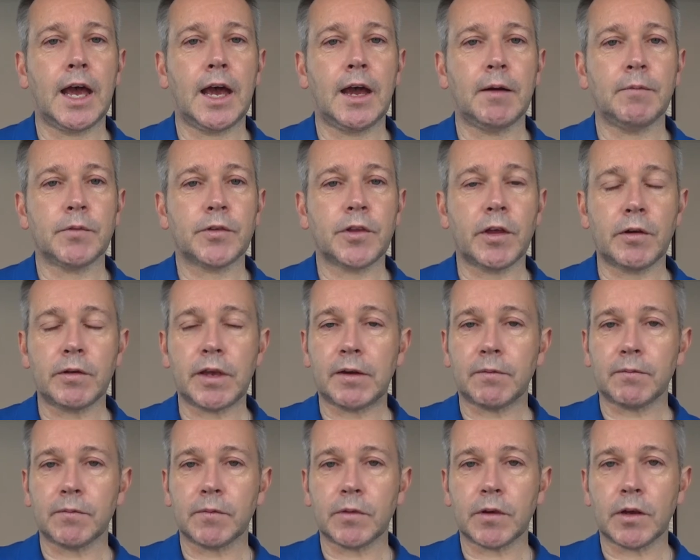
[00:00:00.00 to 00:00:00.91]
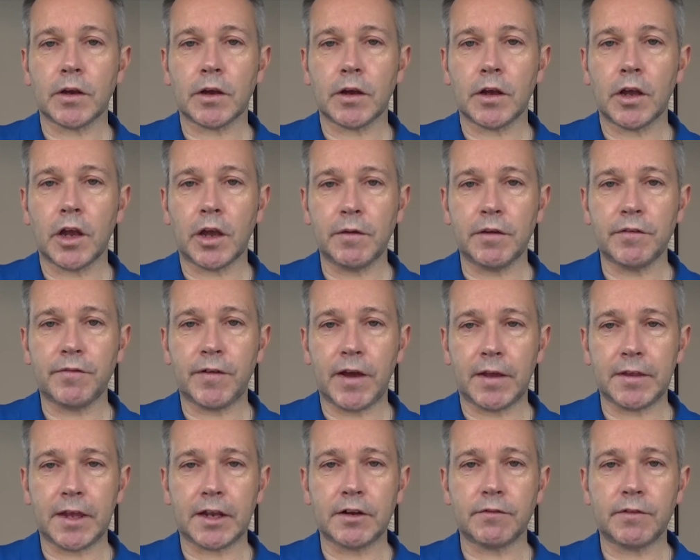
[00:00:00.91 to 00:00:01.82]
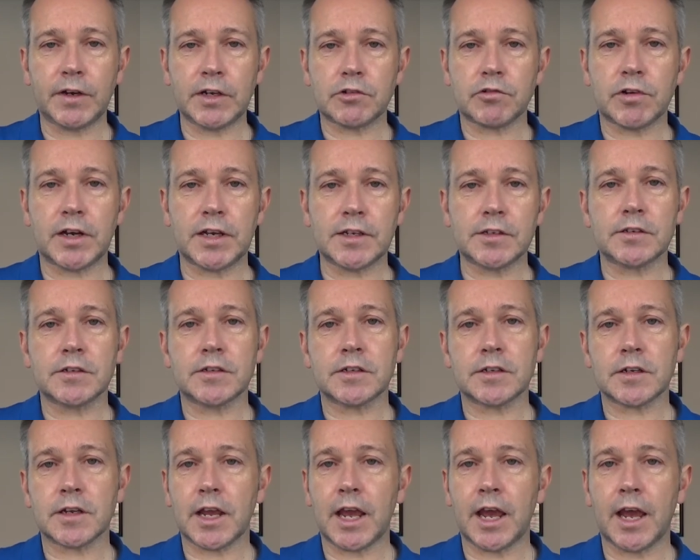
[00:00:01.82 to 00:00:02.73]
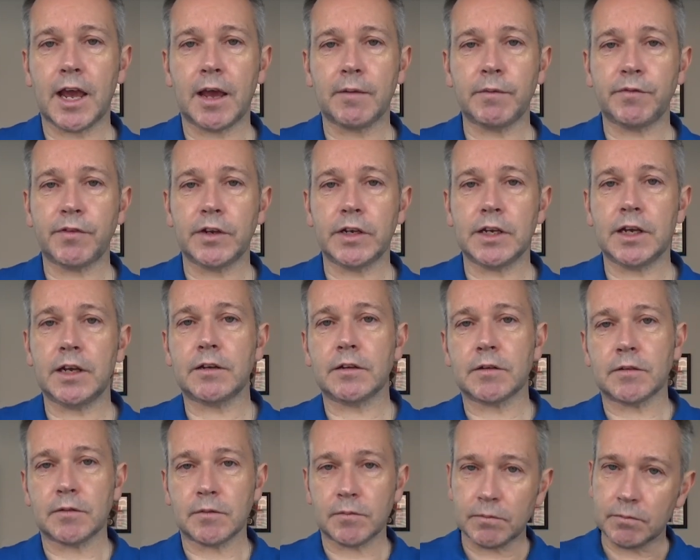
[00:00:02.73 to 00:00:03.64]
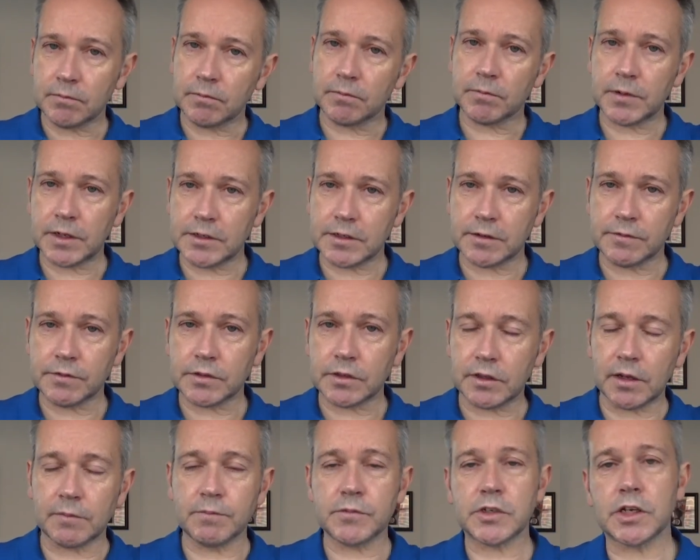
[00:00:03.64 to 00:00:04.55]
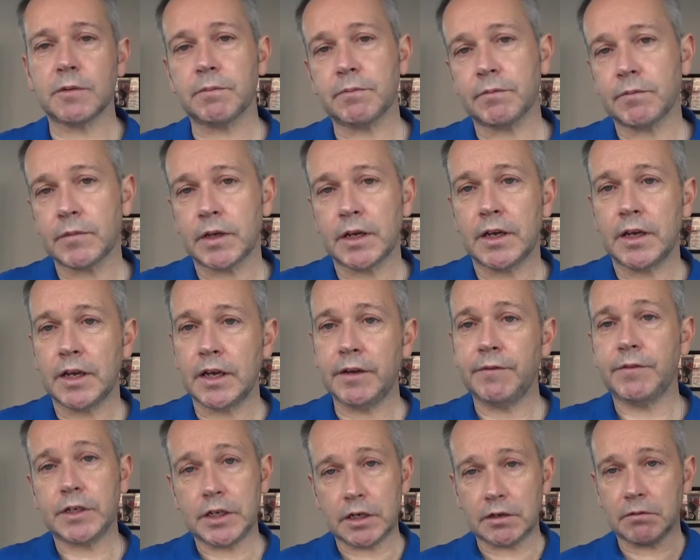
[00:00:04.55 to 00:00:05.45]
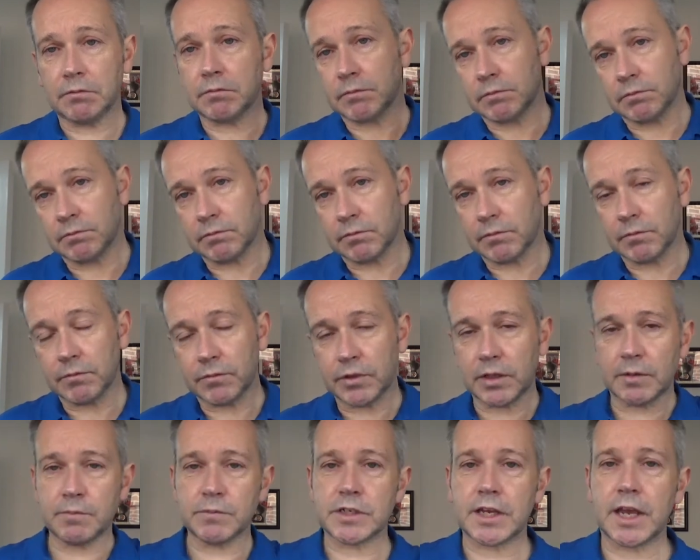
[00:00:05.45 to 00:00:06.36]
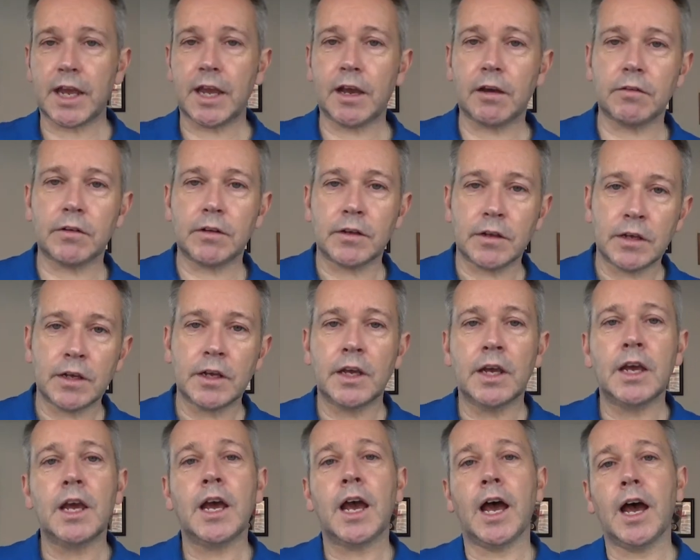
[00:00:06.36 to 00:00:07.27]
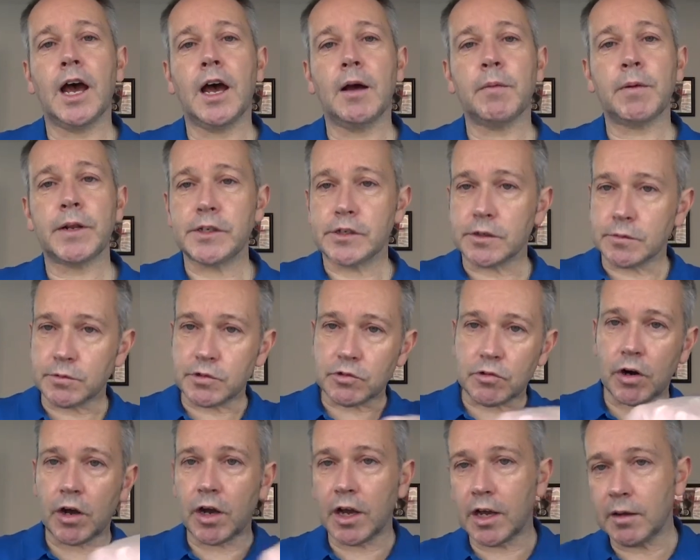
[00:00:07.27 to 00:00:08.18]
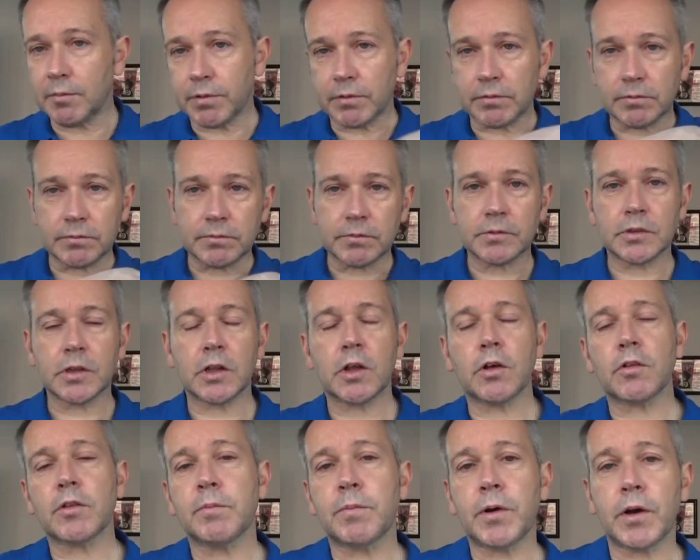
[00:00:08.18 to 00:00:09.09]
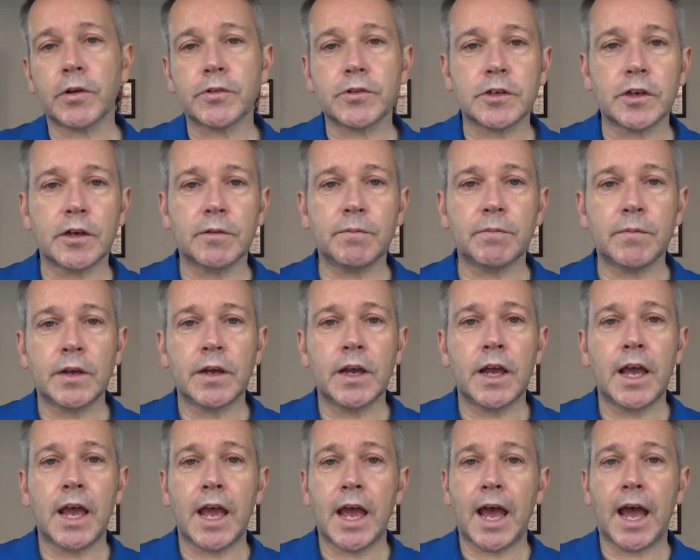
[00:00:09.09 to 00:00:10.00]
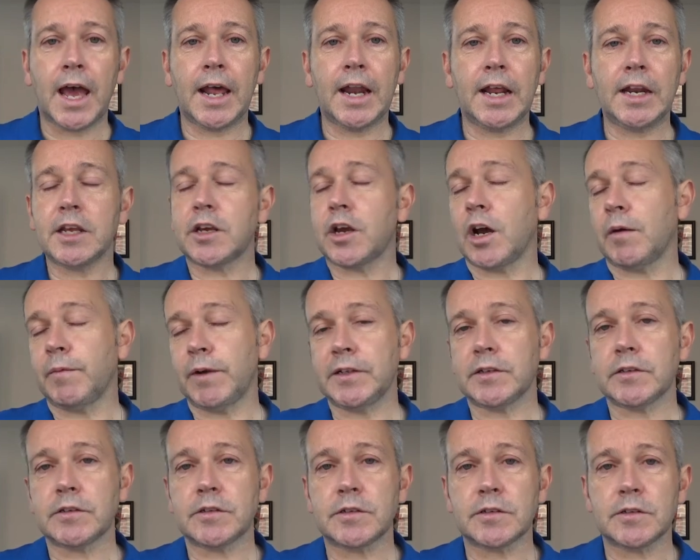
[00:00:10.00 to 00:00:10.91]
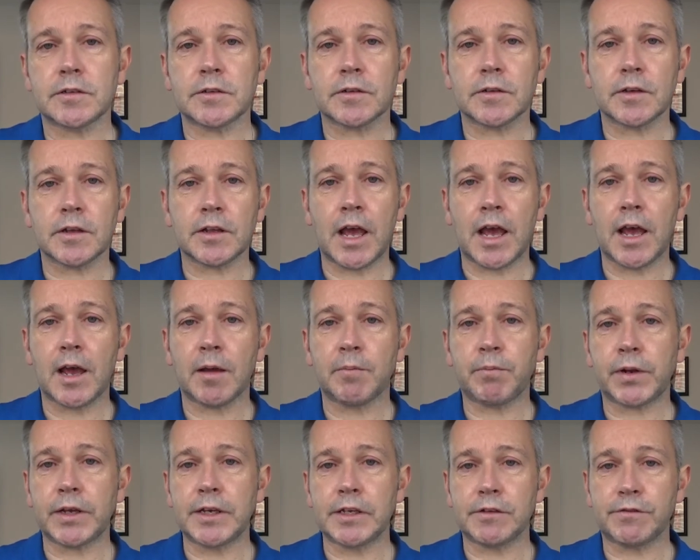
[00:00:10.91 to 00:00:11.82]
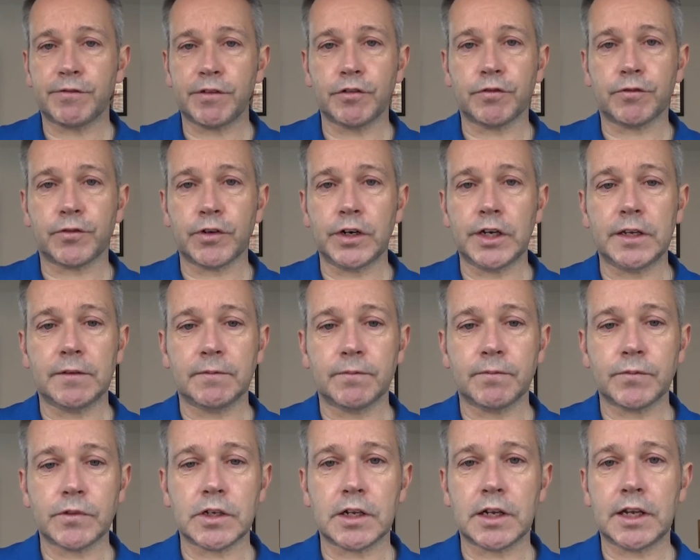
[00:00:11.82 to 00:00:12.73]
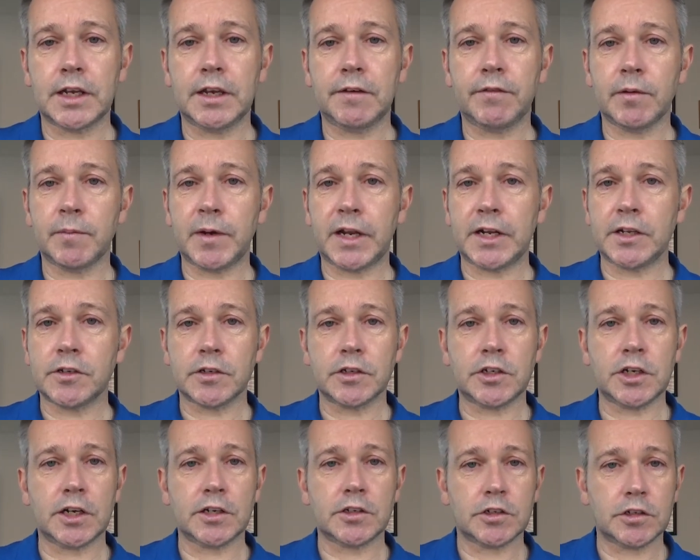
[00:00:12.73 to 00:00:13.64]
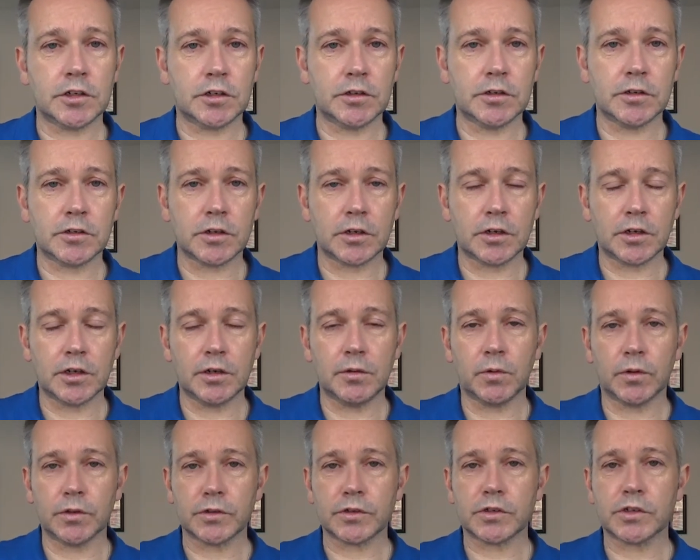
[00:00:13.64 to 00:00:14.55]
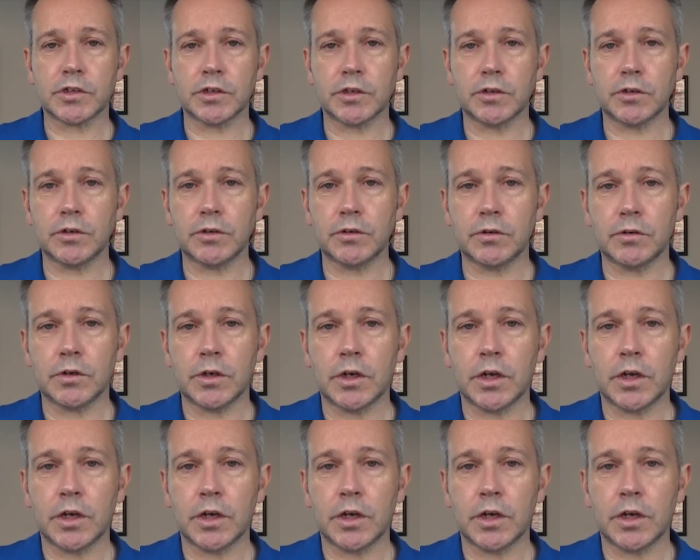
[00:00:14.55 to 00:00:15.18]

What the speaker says: So yeah, hope you found that of interest. If you did, please give us a thumbs up. If you didn't, thumbs down. Please subscribe along the bottom, and any comments, please feel free to leave them. Any suggestions that you want to,